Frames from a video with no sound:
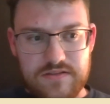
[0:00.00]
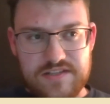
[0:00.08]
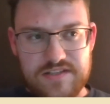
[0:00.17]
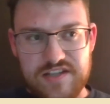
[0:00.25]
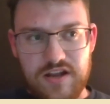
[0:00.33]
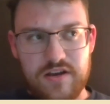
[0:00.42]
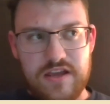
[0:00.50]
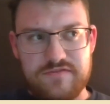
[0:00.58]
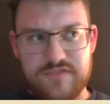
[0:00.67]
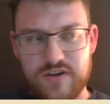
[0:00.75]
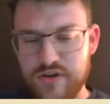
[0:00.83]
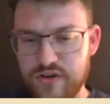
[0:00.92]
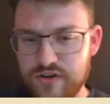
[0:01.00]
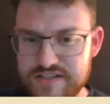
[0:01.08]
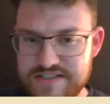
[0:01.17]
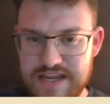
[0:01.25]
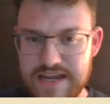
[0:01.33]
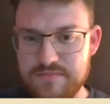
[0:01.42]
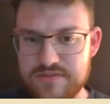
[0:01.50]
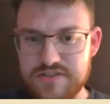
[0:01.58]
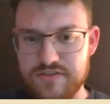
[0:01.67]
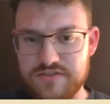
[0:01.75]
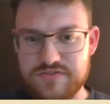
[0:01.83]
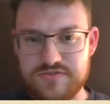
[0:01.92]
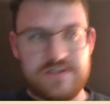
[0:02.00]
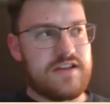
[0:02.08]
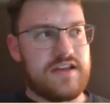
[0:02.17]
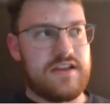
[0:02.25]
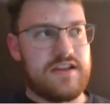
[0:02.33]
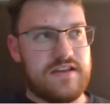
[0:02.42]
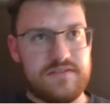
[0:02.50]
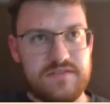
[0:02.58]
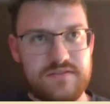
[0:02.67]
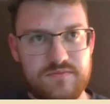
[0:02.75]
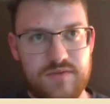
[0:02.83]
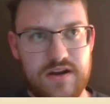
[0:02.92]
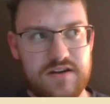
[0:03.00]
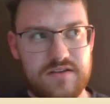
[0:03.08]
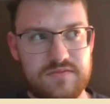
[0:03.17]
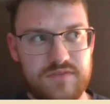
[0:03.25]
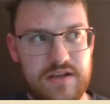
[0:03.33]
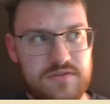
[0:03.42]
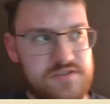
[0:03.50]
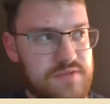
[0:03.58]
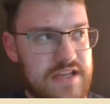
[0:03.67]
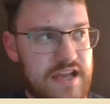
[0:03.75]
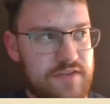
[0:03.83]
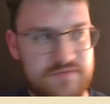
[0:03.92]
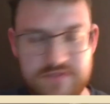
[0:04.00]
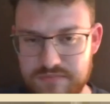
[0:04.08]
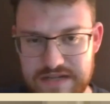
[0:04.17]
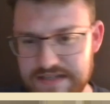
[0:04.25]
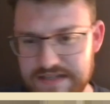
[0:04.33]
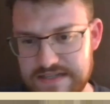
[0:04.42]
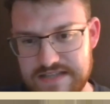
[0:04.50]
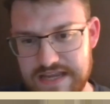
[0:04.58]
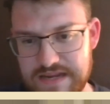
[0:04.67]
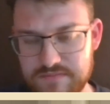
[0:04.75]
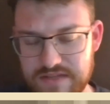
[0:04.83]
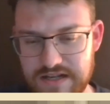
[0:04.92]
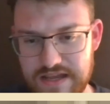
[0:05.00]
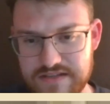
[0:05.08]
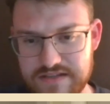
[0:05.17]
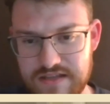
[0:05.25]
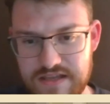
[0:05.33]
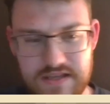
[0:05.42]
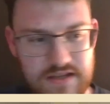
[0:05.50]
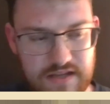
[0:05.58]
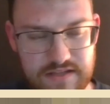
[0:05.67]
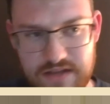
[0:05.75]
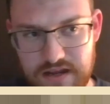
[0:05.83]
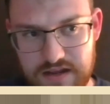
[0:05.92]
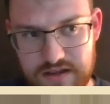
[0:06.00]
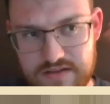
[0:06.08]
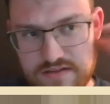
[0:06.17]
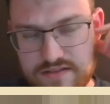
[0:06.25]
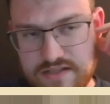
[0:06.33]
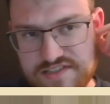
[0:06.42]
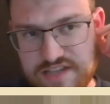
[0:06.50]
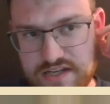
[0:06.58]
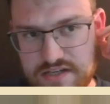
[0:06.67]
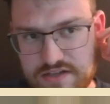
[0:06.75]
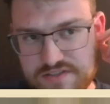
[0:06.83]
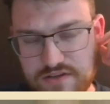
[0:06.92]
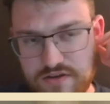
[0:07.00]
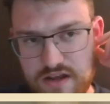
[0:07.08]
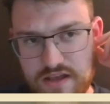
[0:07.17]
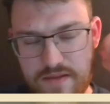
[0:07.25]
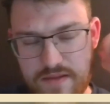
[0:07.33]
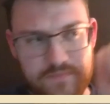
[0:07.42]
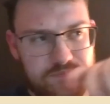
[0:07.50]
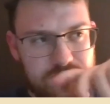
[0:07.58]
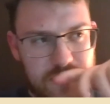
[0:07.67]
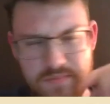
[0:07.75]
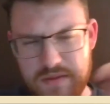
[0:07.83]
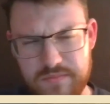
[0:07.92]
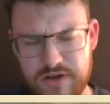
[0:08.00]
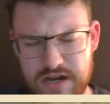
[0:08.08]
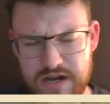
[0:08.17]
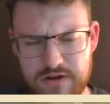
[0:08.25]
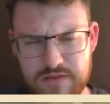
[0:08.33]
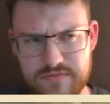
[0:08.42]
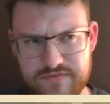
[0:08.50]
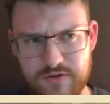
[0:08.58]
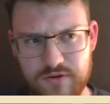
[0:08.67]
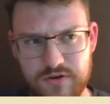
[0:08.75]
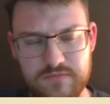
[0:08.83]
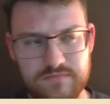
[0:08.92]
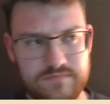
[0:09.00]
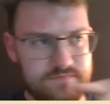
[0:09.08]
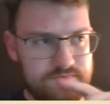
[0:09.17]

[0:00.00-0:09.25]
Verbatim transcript: this longing for an untamed country, where, like, because we have completely tamed the land. Like they said years ago, I remember hearing before